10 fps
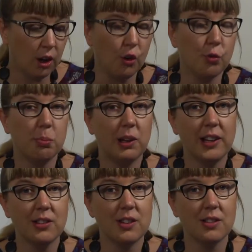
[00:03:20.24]
of
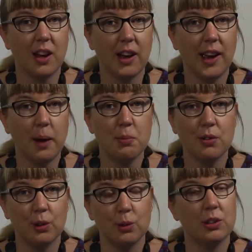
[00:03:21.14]
places I
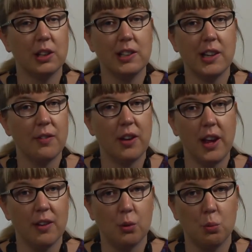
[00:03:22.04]
absolutely never
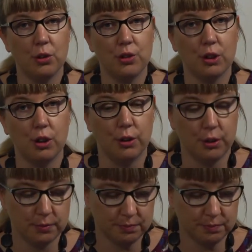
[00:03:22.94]
ever want to go.